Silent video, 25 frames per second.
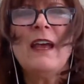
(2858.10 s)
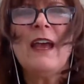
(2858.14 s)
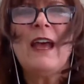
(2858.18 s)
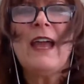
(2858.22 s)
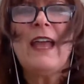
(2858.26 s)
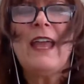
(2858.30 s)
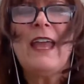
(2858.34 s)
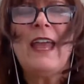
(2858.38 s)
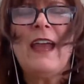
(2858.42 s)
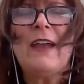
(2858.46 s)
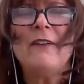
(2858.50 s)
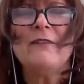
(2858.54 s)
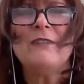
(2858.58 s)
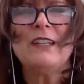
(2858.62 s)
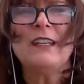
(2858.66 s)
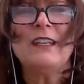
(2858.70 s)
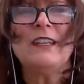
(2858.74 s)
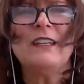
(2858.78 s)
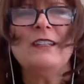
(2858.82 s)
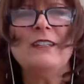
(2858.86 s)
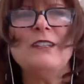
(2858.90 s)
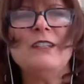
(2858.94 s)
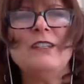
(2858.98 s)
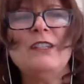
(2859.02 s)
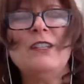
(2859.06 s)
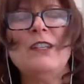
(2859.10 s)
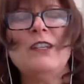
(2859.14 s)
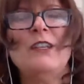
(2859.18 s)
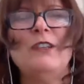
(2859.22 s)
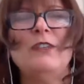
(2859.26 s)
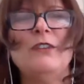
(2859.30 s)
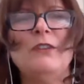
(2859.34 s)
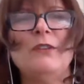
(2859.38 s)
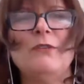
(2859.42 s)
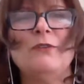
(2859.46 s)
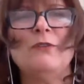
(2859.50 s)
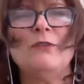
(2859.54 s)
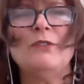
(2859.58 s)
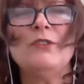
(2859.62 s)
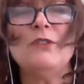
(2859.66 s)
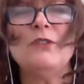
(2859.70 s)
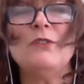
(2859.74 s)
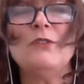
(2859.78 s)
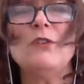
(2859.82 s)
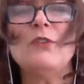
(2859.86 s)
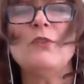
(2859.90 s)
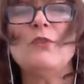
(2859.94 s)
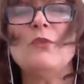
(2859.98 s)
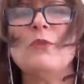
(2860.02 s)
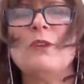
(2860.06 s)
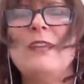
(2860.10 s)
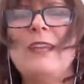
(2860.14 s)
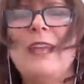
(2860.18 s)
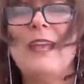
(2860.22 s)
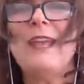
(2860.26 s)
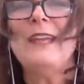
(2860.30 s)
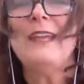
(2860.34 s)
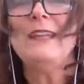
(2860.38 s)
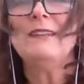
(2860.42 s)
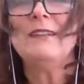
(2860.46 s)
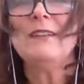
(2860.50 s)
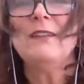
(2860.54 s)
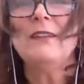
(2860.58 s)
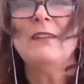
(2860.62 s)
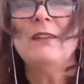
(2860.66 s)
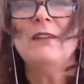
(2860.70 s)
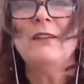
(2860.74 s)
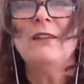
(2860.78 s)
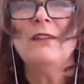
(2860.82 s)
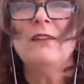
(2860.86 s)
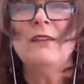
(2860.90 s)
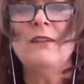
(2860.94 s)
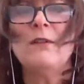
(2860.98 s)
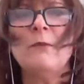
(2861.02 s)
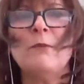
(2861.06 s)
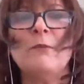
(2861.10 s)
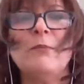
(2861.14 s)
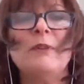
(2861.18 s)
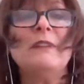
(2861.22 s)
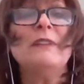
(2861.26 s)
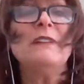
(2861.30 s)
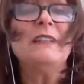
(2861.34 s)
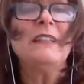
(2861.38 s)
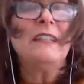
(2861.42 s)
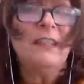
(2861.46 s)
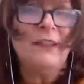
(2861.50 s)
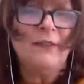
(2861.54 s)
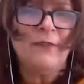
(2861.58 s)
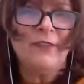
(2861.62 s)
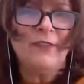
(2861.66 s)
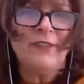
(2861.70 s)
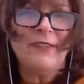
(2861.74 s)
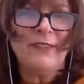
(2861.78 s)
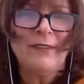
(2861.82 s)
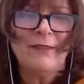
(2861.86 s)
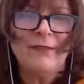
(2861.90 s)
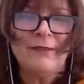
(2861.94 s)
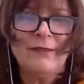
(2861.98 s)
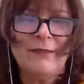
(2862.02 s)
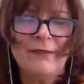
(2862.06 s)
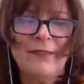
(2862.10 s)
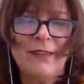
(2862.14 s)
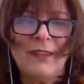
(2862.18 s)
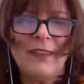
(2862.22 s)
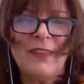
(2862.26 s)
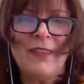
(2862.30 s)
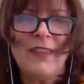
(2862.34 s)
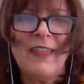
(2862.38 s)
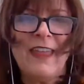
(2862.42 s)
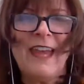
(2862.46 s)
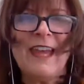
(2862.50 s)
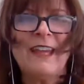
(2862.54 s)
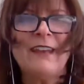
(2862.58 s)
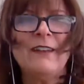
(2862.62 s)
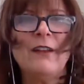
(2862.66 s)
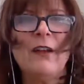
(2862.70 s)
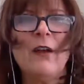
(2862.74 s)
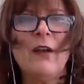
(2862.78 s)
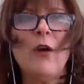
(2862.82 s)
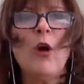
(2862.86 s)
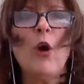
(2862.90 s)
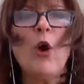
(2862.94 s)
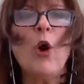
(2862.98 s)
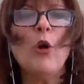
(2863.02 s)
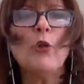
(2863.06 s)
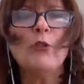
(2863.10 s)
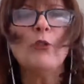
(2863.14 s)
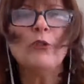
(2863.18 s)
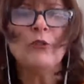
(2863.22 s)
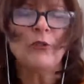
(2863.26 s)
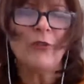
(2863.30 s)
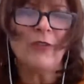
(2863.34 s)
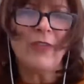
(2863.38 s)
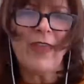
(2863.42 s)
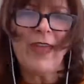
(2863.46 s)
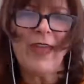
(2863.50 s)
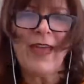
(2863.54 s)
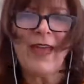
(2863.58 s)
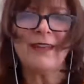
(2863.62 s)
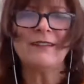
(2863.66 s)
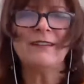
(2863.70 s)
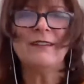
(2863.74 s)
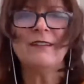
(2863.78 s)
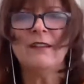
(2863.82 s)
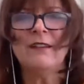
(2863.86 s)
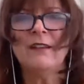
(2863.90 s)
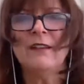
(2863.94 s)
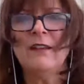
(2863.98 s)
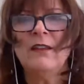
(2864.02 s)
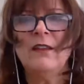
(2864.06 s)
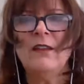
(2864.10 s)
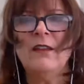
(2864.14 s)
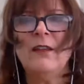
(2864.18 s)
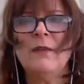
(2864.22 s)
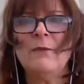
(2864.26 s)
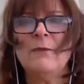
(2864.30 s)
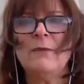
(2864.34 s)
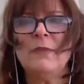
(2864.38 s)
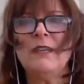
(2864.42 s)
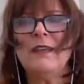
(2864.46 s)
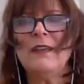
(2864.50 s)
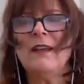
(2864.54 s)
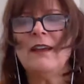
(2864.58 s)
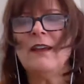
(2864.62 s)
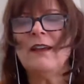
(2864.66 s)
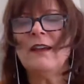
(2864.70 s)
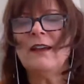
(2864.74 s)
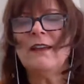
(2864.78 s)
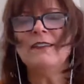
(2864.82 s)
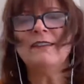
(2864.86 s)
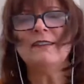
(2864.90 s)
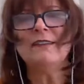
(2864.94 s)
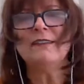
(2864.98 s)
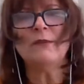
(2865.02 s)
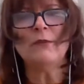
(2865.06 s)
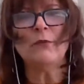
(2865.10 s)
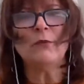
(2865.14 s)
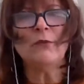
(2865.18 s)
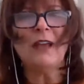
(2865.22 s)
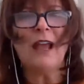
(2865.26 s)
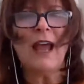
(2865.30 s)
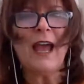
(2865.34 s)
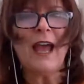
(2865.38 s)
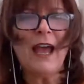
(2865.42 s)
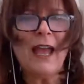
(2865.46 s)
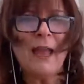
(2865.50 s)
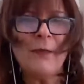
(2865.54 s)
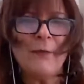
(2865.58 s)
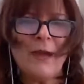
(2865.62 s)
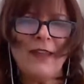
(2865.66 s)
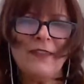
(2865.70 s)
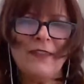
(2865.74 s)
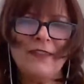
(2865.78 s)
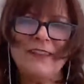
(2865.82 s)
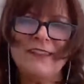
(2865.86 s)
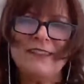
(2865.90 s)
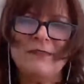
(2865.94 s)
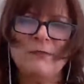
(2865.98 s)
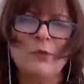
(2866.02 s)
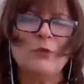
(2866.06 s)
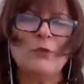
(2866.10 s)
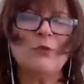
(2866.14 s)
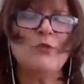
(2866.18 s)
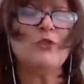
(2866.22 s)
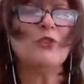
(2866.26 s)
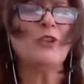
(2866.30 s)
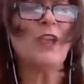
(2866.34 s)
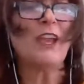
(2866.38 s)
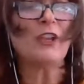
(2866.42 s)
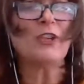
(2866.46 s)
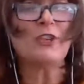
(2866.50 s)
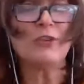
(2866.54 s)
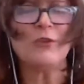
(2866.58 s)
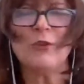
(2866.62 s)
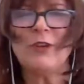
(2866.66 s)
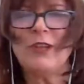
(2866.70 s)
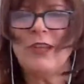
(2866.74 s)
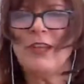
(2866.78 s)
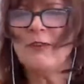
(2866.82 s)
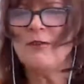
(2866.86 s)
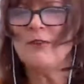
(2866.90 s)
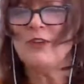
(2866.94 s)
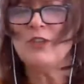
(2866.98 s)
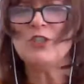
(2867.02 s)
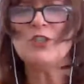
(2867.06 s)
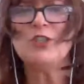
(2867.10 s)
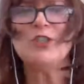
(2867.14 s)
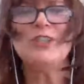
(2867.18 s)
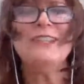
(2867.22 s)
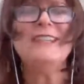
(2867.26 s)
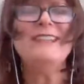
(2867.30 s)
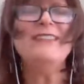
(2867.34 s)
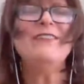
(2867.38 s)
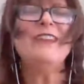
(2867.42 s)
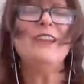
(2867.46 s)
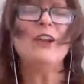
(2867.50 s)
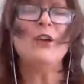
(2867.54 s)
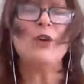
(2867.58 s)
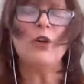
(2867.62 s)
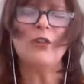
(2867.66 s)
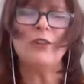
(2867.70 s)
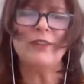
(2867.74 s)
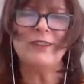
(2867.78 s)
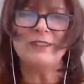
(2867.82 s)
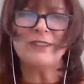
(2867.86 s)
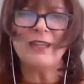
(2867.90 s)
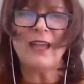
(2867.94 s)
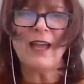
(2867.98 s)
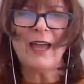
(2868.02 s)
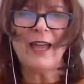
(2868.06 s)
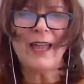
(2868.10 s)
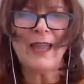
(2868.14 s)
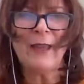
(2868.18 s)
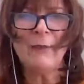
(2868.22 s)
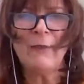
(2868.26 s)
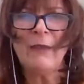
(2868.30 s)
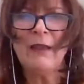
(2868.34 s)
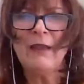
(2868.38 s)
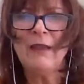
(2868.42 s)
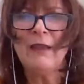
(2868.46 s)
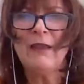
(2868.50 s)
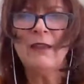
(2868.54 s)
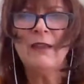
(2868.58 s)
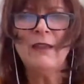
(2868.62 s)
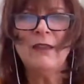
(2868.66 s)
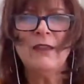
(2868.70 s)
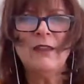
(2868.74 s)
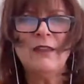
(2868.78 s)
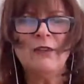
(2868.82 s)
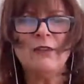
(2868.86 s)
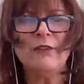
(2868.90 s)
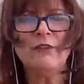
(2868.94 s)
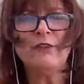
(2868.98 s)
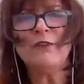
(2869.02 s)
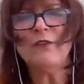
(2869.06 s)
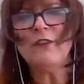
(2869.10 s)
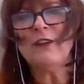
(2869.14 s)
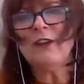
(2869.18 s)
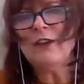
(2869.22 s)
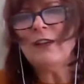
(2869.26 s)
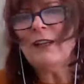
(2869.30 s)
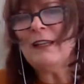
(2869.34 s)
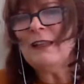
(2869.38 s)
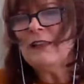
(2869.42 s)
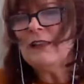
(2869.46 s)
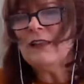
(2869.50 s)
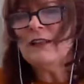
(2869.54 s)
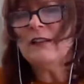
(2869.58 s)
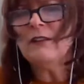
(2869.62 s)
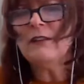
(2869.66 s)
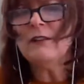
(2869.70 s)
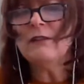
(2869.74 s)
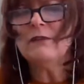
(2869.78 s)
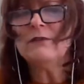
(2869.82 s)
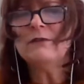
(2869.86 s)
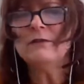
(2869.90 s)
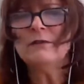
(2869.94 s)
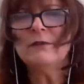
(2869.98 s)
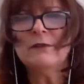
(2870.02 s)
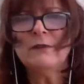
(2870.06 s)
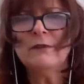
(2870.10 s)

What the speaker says: I have to continue to create beliefs that alter that, because when I'm on this trajectory of achieving all the time, there's very little